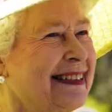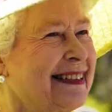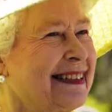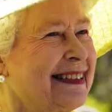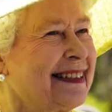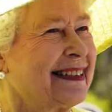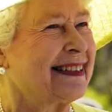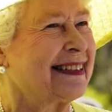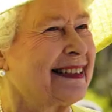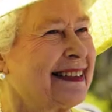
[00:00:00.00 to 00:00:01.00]

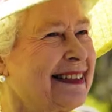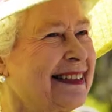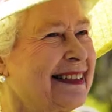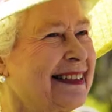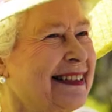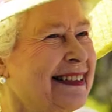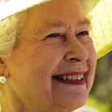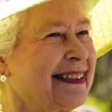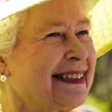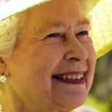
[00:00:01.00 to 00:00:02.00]

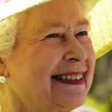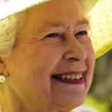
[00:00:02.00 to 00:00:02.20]
(not speaking)